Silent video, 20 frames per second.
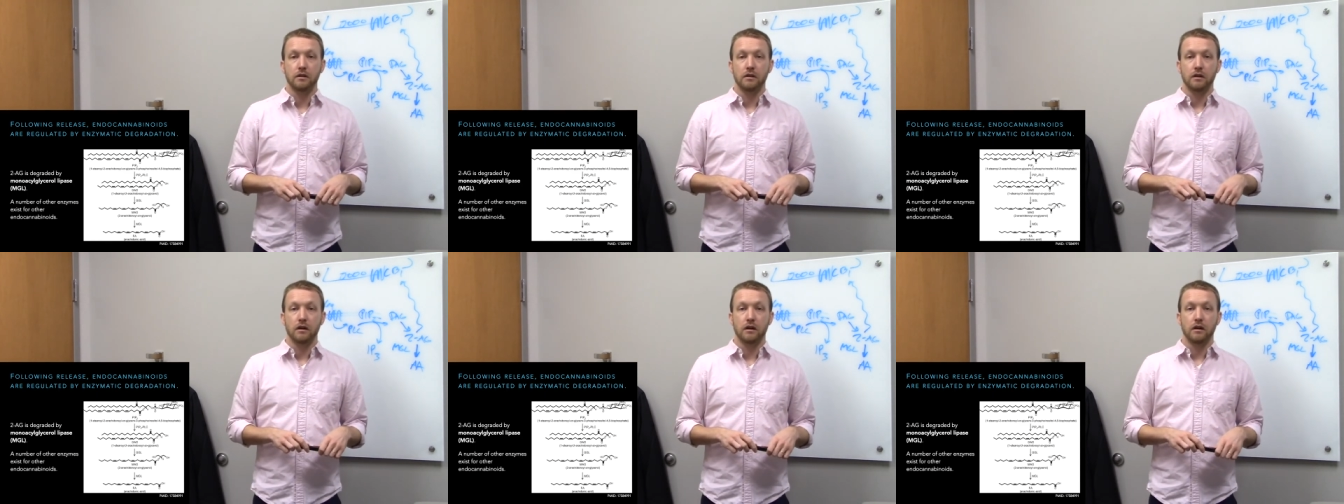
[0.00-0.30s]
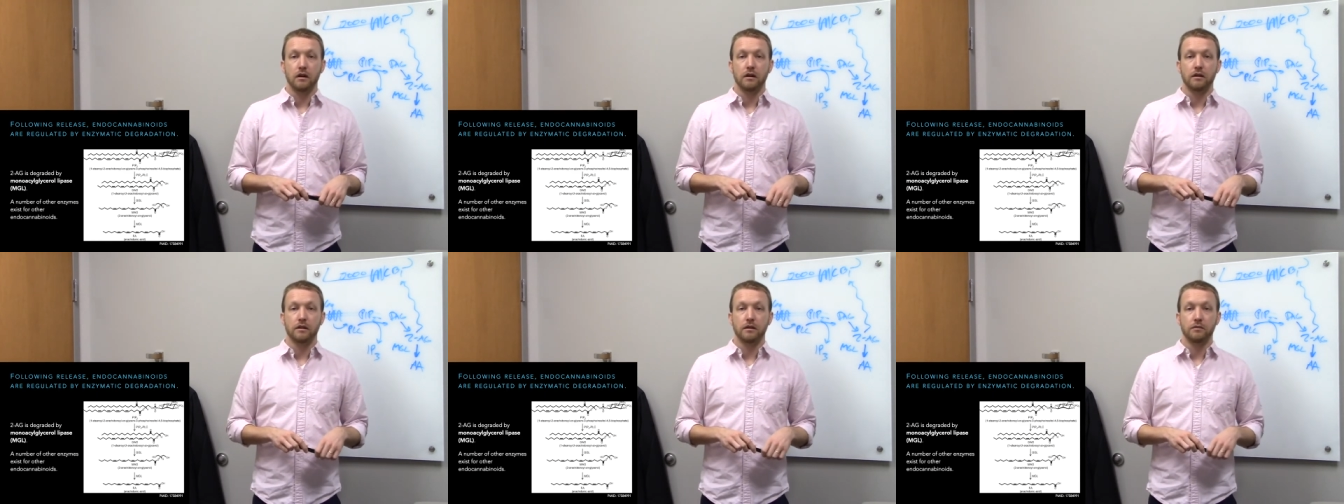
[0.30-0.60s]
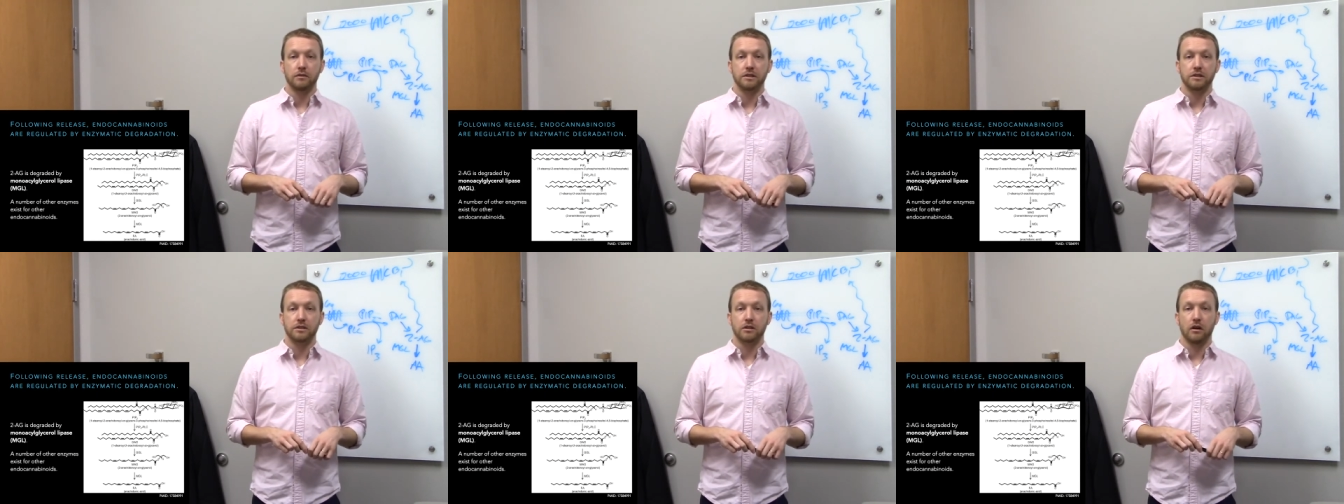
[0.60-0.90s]
uh, that
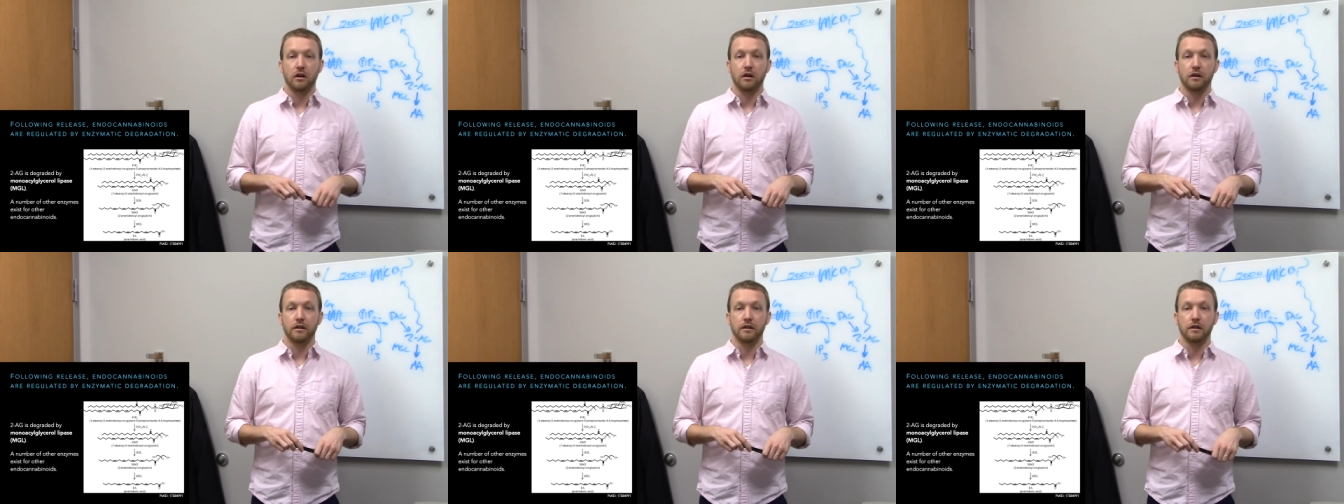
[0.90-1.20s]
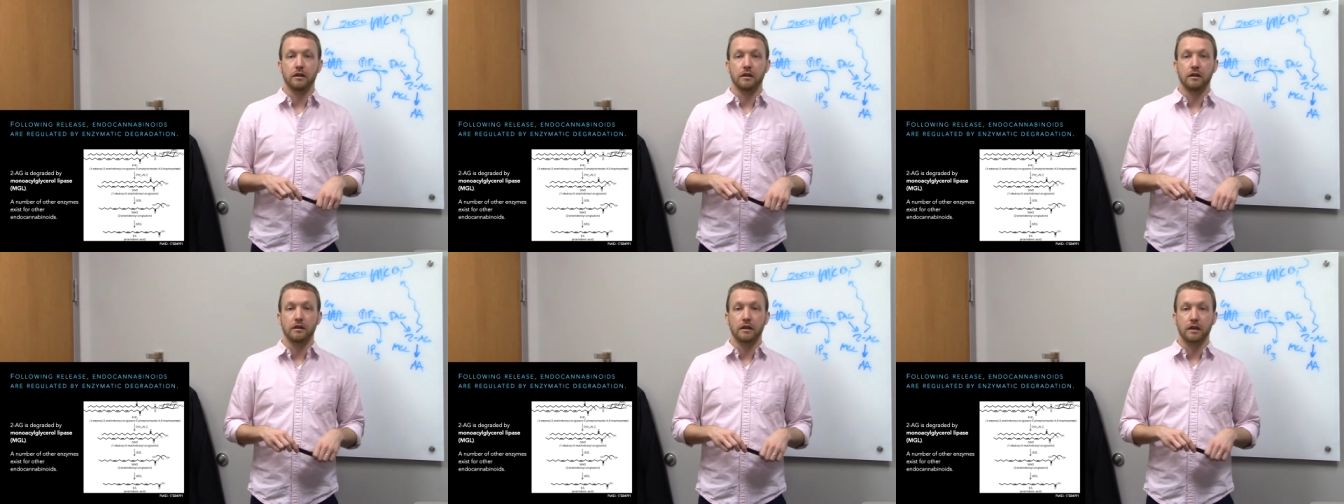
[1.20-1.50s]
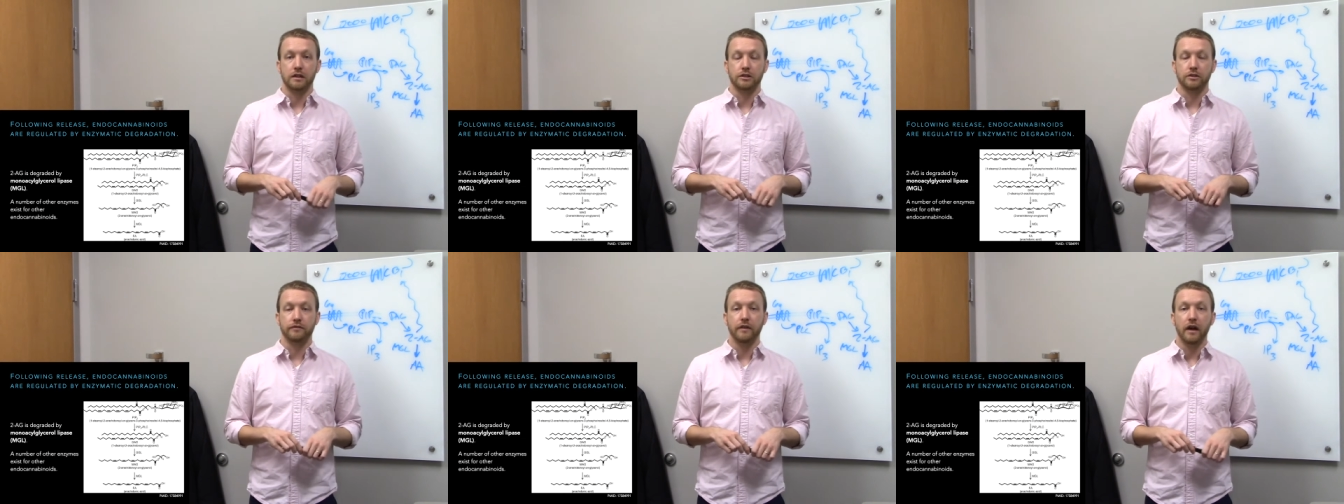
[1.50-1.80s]
we saw in
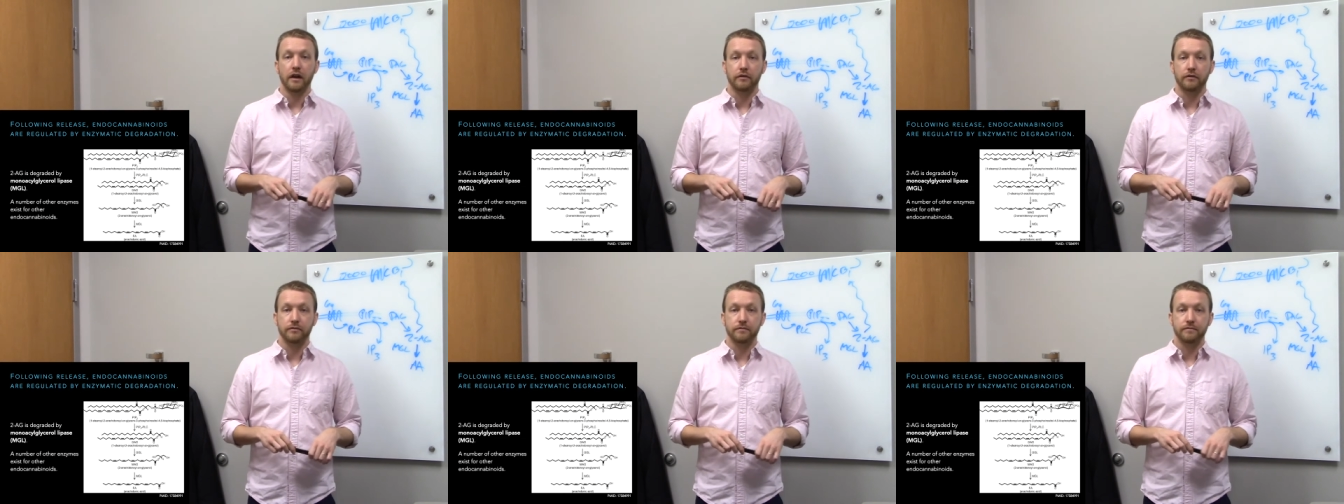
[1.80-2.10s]
lecture 5.